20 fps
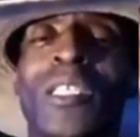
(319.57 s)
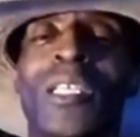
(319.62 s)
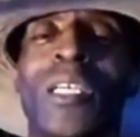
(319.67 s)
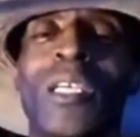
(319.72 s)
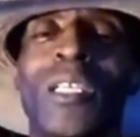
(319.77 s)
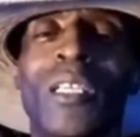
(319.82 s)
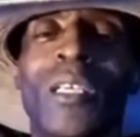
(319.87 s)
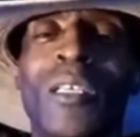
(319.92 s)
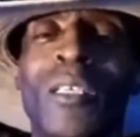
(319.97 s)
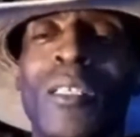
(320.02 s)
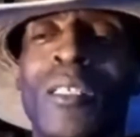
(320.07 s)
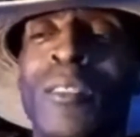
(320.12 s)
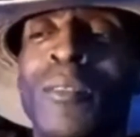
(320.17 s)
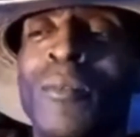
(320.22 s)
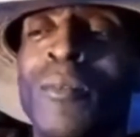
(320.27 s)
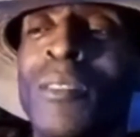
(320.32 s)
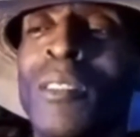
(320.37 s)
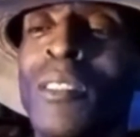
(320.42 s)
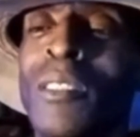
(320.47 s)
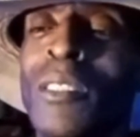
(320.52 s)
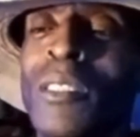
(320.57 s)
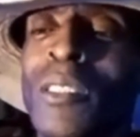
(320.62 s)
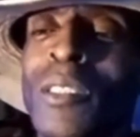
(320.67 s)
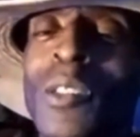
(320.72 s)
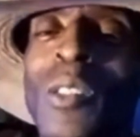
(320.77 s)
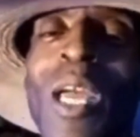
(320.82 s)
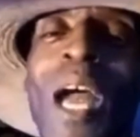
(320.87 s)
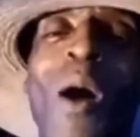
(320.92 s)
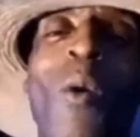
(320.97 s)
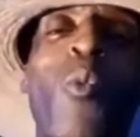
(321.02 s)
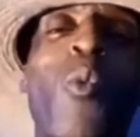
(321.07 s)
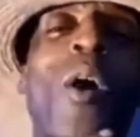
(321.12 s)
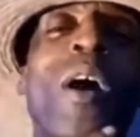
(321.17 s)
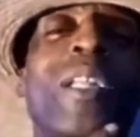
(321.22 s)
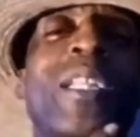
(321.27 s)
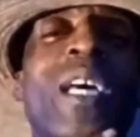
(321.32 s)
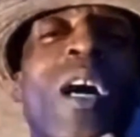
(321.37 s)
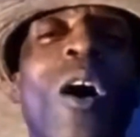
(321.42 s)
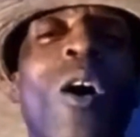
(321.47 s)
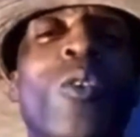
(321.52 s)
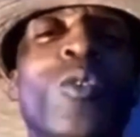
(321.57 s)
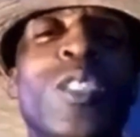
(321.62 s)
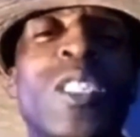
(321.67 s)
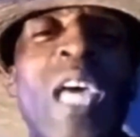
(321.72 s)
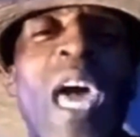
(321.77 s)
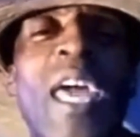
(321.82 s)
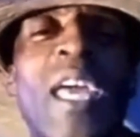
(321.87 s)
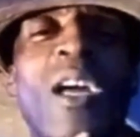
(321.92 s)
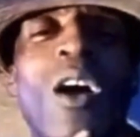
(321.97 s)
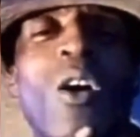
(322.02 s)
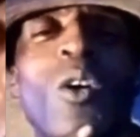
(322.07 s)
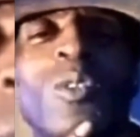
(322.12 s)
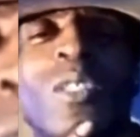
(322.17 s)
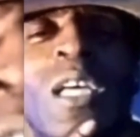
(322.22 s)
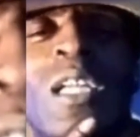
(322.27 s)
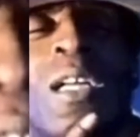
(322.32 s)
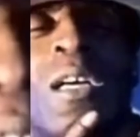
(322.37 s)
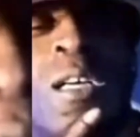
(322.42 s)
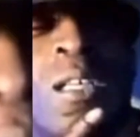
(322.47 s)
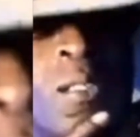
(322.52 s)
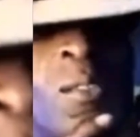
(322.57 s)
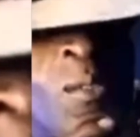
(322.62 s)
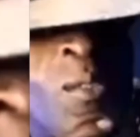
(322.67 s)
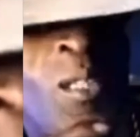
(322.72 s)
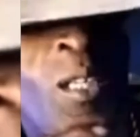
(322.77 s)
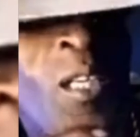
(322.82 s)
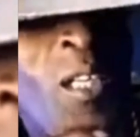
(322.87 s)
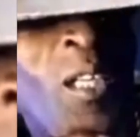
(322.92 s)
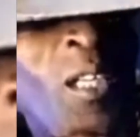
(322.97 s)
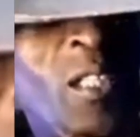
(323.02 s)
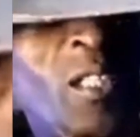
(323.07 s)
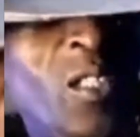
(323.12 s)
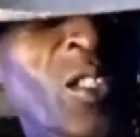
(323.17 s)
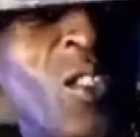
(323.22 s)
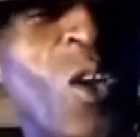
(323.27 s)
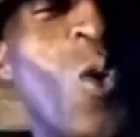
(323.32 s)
You know, you got one that, on Django that um, you